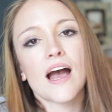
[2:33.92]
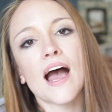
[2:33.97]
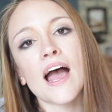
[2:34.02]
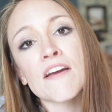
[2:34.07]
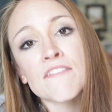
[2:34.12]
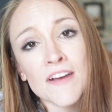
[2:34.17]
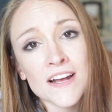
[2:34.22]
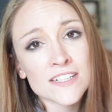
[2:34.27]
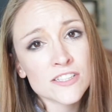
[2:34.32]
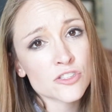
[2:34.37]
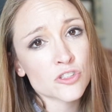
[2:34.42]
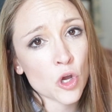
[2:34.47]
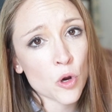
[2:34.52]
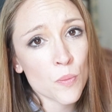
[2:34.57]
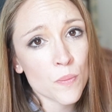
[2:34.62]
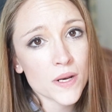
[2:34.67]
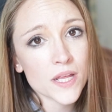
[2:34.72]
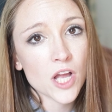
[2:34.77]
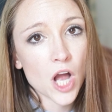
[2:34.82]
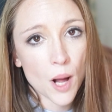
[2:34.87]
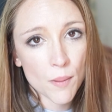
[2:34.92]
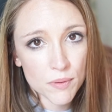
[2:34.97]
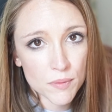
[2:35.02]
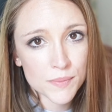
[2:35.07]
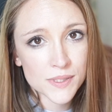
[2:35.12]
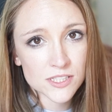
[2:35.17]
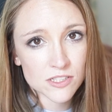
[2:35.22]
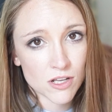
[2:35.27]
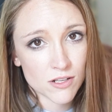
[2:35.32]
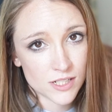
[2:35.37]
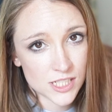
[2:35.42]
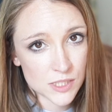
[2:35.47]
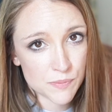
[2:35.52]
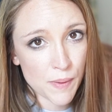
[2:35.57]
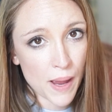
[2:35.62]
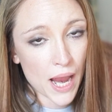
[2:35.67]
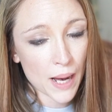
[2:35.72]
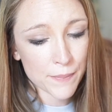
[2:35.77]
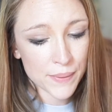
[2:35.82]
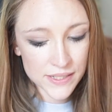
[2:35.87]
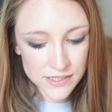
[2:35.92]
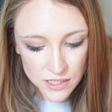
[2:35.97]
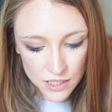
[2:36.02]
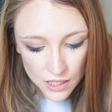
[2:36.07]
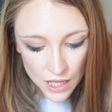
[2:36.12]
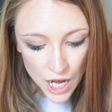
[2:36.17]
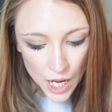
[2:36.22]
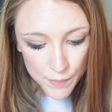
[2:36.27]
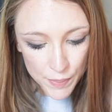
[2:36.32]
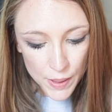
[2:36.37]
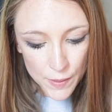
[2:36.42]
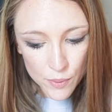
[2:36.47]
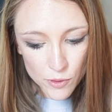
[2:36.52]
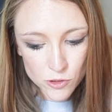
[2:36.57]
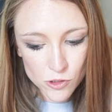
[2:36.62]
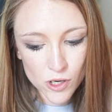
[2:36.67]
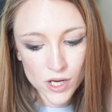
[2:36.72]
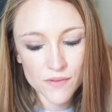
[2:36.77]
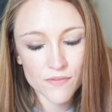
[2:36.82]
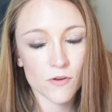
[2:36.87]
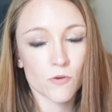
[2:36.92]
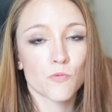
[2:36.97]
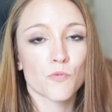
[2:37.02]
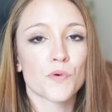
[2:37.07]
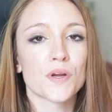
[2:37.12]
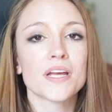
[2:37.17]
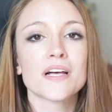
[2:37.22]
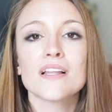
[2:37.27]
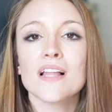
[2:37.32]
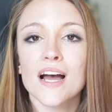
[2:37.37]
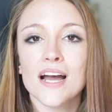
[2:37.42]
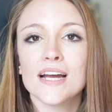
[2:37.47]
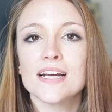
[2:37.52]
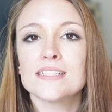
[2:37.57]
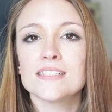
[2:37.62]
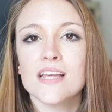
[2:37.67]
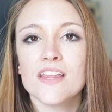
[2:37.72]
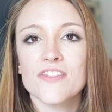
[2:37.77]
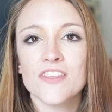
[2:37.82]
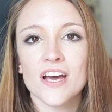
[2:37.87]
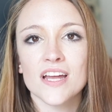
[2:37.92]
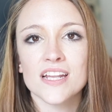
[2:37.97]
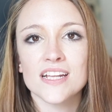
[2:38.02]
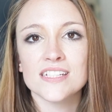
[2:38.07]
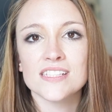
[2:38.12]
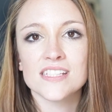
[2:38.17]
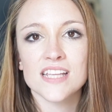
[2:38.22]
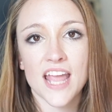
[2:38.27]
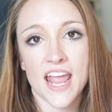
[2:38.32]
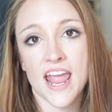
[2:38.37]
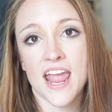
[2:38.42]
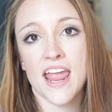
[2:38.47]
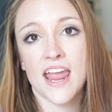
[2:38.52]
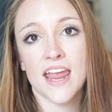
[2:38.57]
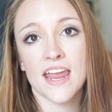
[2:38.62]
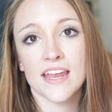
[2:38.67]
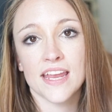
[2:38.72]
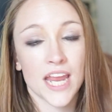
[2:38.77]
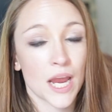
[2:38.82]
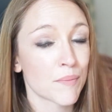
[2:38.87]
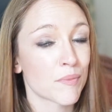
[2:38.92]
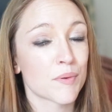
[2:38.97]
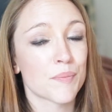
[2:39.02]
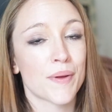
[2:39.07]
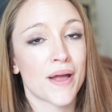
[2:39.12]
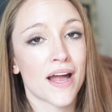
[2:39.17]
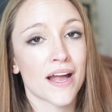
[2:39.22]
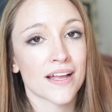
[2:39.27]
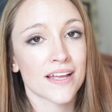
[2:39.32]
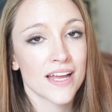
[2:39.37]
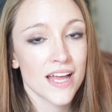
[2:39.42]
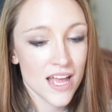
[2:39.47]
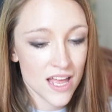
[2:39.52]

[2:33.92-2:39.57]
I've had so many compliments on this bag because a lot of people don't even realize that it's a camera bag.